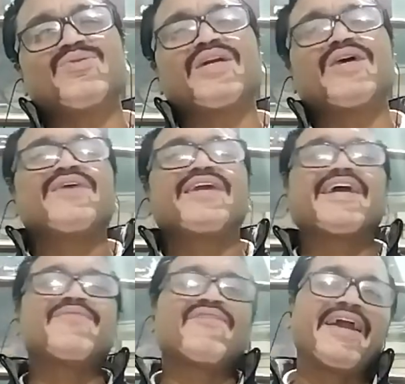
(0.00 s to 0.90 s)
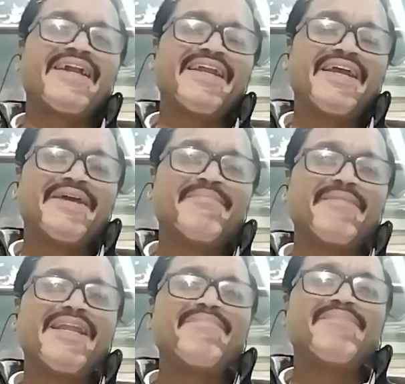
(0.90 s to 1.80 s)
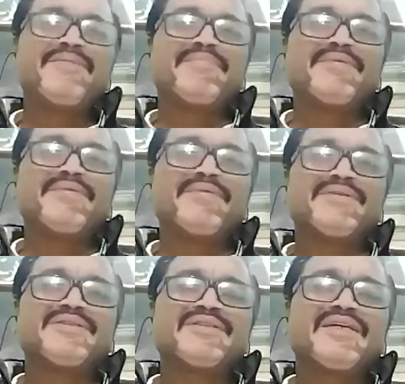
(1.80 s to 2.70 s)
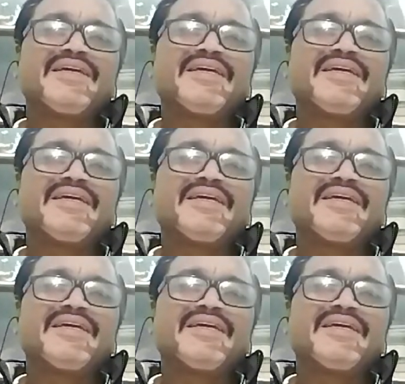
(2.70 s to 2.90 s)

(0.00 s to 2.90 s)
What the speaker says: Today, we can find many peoples,